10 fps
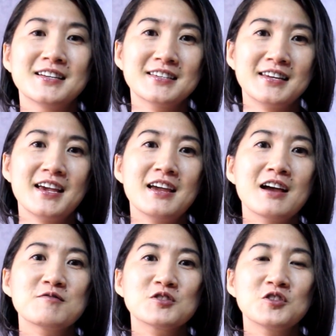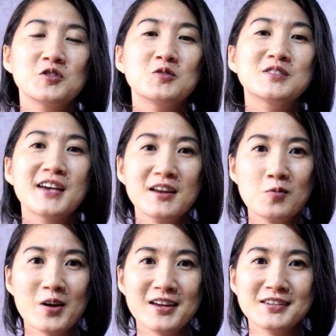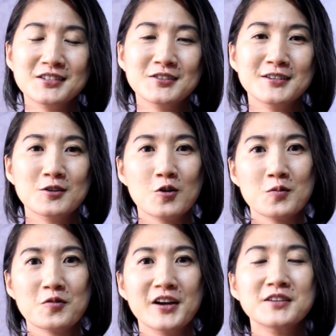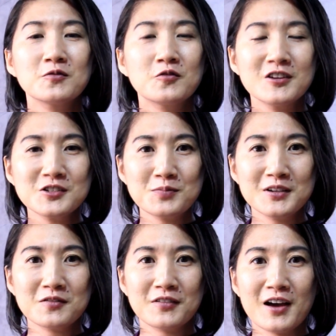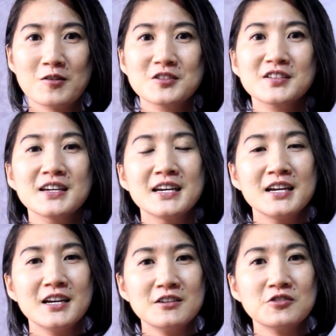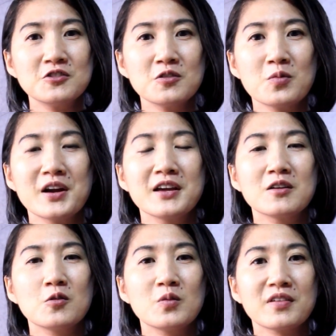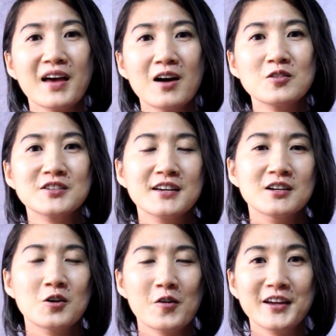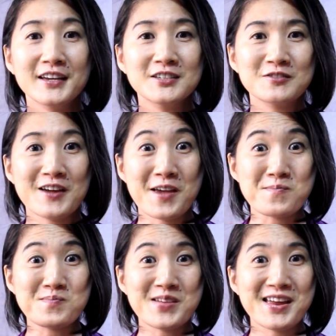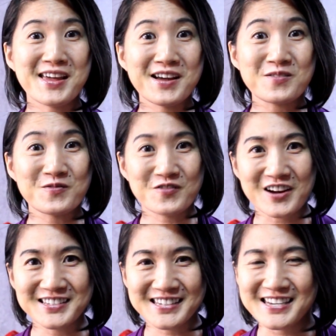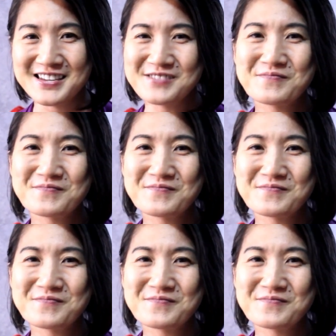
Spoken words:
Today, I will show you 10 ways to incorporate French beaded flowers into your wedding without going into a beading frenzy.